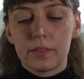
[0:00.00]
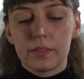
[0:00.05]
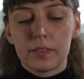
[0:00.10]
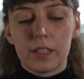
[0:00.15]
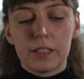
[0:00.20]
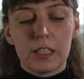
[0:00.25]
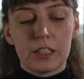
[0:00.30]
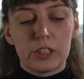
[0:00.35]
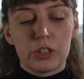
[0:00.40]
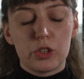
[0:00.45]

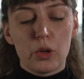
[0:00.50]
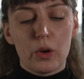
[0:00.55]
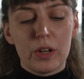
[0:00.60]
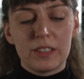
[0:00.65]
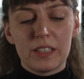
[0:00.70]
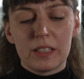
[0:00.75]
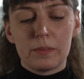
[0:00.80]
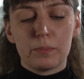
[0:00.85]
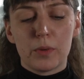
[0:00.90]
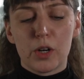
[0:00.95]
the
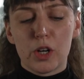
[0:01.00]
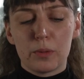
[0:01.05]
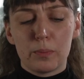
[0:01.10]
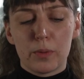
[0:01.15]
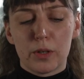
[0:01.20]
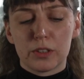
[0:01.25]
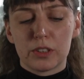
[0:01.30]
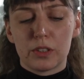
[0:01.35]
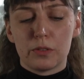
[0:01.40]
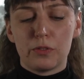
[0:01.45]
disjointed
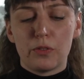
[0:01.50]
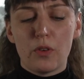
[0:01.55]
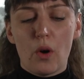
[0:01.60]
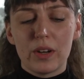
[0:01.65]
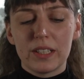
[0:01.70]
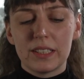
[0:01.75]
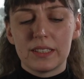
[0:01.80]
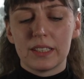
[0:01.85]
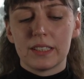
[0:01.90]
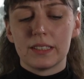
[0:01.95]
murmurs of
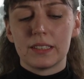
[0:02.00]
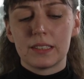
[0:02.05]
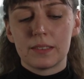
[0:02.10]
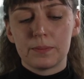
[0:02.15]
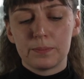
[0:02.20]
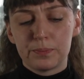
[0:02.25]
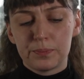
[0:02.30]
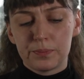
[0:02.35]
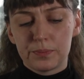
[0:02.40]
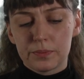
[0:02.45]
voices.
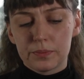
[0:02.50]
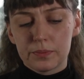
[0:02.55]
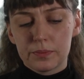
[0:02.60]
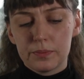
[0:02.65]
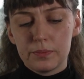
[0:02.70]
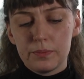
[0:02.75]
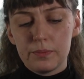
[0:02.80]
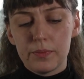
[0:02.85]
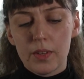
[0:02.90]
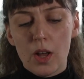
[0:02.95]

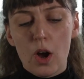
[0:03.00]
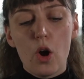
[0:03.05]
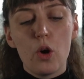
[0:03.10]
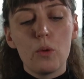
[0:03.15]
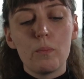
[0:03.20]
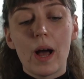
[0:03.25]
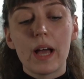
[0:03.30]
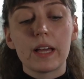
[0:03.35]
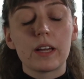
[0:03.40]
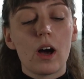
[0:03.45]

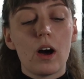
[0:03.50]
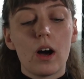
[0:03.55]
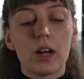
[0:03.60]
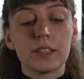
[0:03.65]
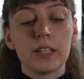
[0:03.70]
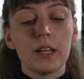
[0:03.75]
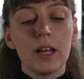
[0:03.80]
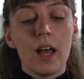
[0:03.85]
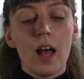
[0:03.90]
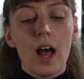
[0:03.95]
Oh my
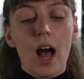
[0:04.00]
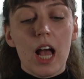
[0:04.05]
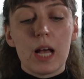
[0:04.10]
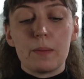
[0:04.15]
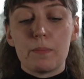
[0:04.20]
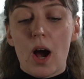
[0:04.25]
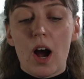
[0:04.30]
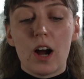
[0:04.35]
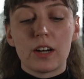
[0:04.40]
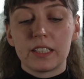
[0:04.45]
God, I
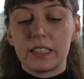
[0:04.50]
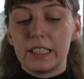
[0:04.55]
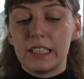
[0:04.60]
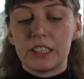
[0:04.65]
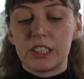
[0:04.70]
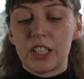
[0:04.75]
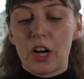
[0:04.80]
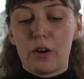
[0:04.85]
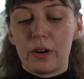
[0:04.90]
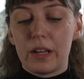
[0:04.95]
am heartily
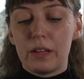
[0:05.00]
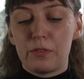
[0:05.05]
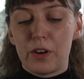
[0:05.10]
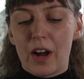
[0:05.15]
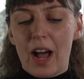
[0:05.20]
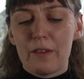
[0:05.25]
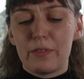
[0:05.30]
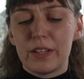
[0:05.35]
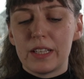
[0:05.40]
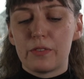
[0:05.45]
sorry for
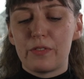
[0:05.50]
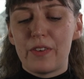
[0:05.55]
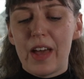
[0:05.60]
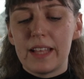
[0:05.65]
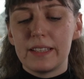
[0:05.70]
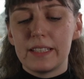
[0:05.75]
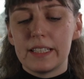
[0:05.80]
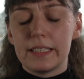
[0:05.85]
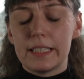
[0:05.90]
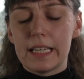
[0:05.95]
having
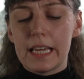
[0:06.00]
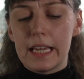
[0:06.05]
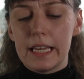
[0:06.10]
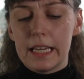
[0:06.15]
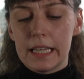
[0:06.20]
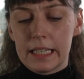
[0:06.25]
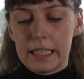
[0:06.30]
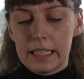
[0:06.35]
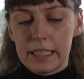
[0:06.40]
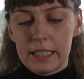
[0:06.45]
offended thee.
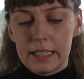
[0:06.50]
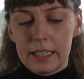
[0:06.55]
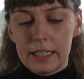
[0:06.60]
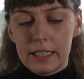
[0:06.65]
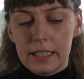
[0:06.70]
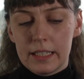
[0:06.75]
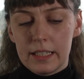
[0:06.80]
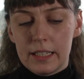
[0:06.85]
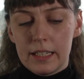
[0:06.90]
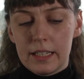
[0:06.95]

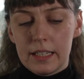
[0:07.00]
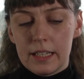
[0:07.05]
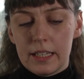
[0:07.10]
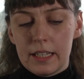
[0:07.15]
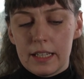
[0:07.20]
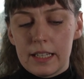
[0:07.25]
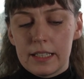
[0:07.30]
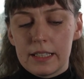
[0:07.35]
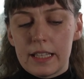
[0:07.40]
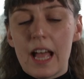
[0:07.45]

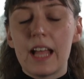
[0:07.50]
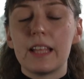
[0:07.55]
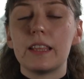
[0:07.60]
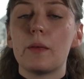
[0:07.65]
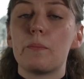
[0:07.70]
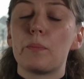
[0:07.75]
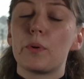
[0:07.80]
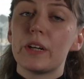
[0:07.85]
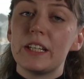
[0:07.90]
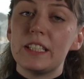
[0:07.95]
Then
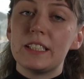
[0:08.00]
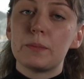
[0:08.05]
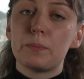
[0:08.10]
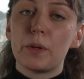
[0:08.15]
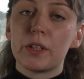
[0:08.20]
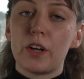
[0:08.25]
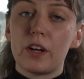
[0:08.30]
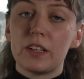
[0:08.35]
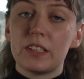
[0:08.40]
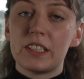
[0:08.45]
the priest
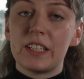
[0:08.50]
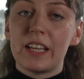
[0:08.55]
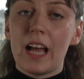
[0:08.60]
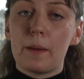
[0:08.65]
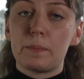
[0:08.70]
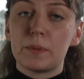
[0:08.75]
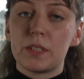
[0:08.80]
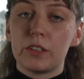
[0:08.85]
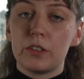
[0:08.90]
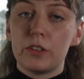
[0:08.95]
pronounced the
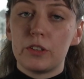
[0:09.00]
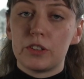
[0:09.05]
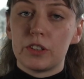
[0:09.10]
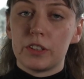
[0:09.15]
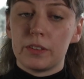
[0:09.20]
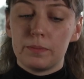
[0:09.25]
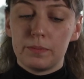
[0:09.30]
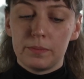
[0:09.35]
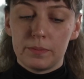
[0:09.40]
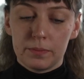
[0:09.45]

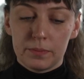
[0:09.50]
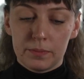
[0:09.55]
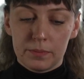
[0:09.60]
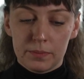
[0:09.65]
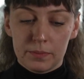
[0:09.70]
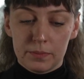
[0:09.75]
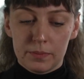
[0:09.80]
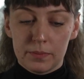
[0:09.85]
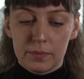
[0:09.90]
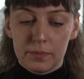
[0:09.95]
absolution.
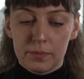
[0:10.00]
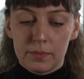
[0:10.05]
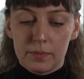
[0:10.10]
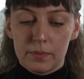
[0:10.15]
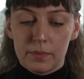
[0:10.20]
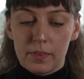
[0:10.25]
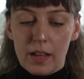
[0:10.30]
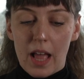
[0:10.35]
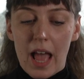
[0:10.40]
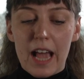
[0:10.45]

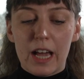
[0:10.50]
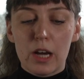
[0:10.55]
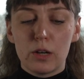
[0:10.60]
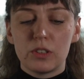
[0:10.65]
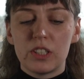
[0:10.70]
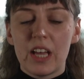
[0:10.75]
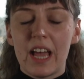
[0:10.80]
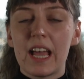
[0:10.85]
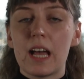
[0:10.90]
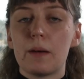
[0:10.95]
Ego
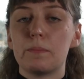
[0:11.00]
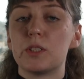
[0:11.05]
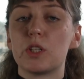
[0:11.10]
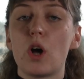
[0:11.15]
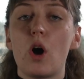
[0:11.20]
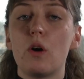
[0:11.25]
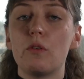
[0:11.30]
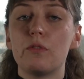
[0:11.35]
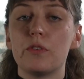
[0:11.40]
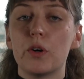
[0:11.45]
te
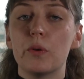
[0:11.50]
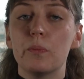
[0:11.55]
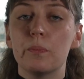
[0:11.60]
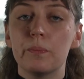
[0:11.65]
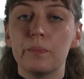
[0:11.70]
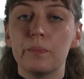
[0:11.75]
absolvo.